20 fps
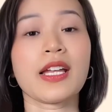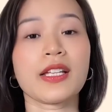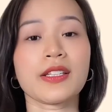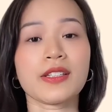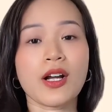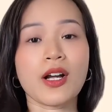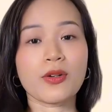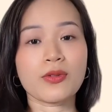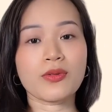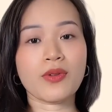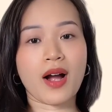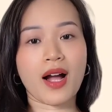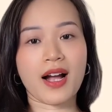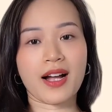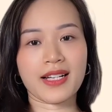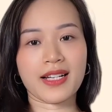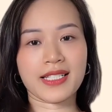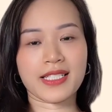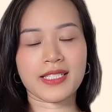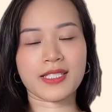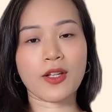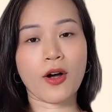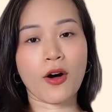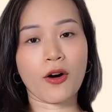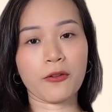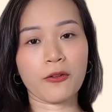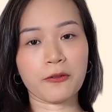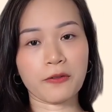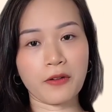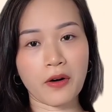No rise
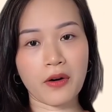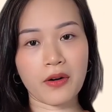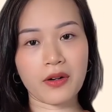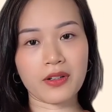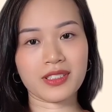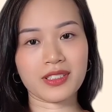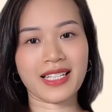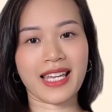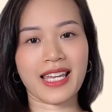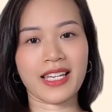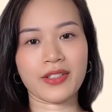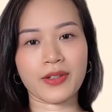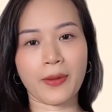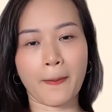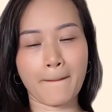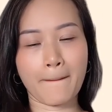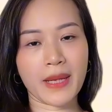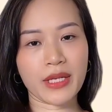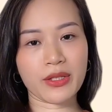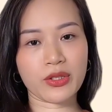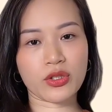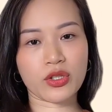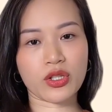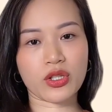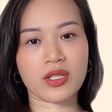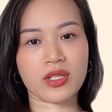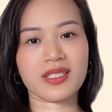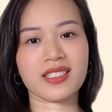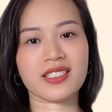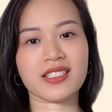or fall in your pitch,
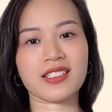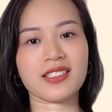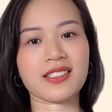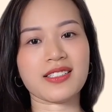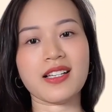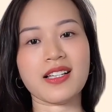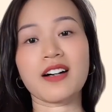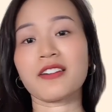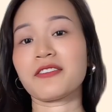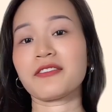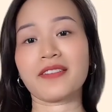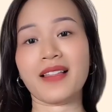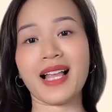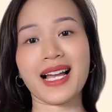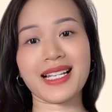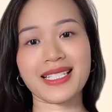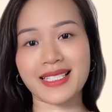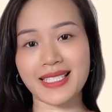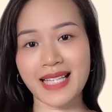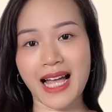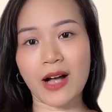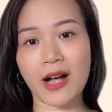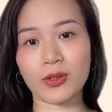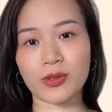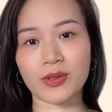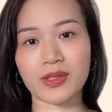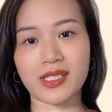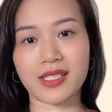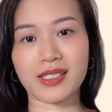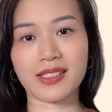just a flat sound.
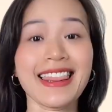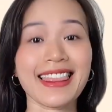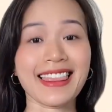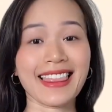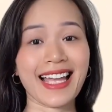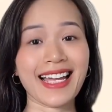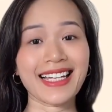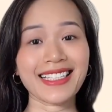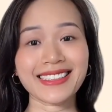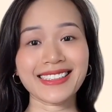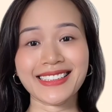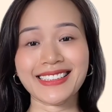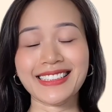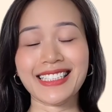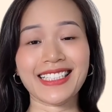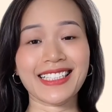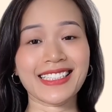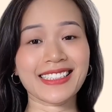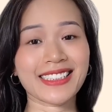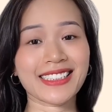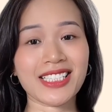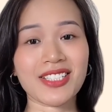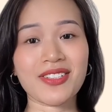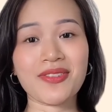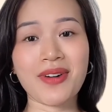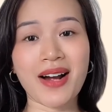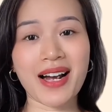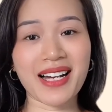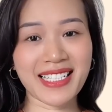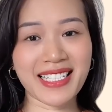Next is the
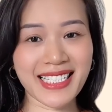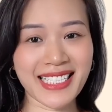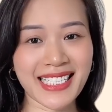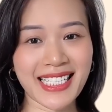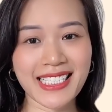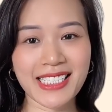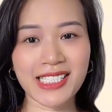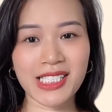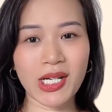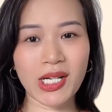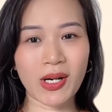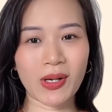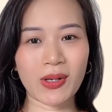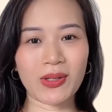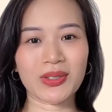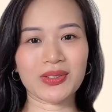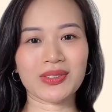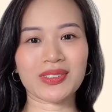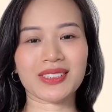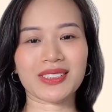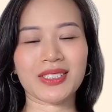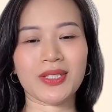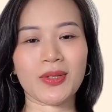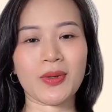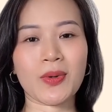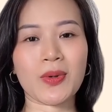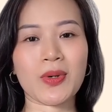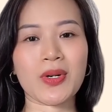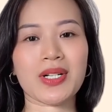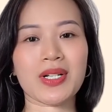rising tone
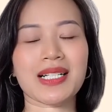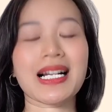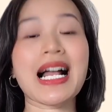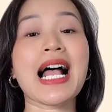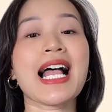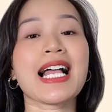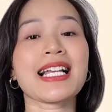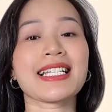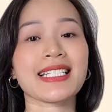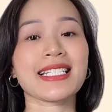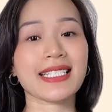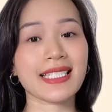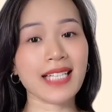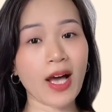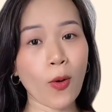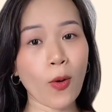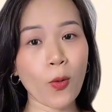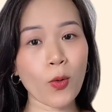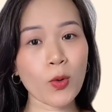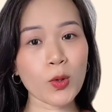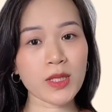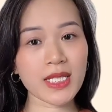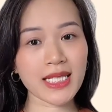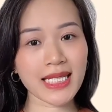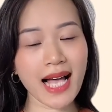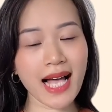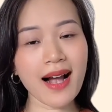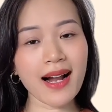or those.